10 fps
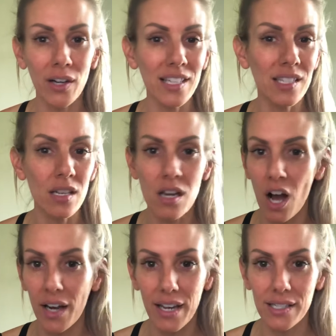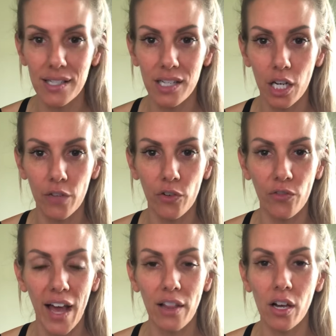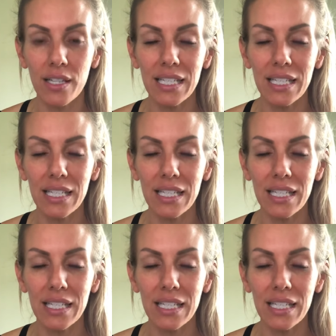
It's not necessary for fat loss.